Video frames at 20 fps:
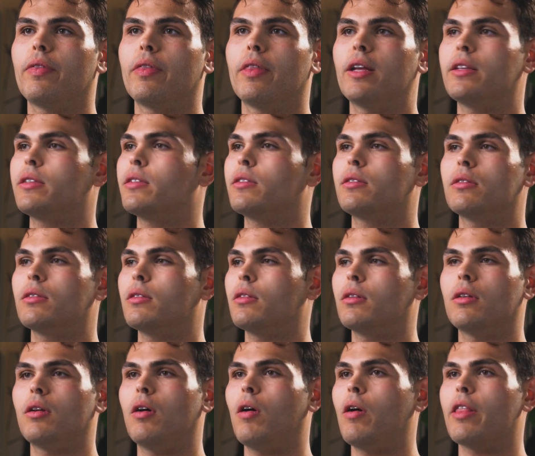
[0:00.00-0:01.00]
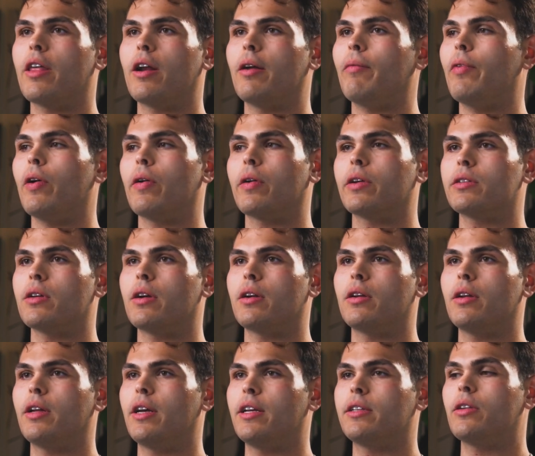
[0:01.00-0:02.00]
That's all that I'm focused on.
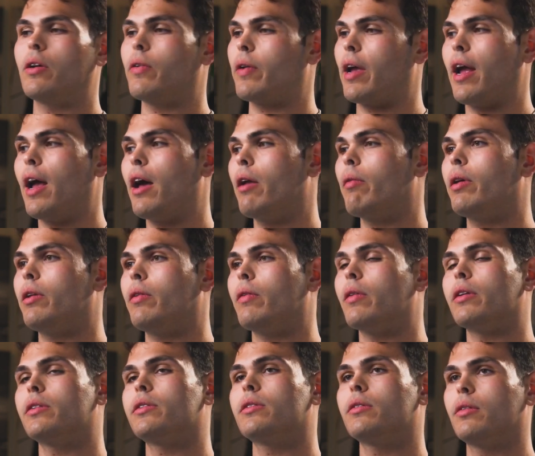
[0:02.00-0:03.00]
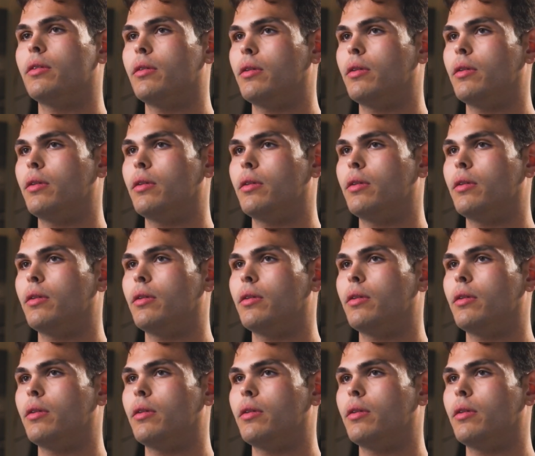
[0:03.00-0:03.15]
It's okay. How do I do this?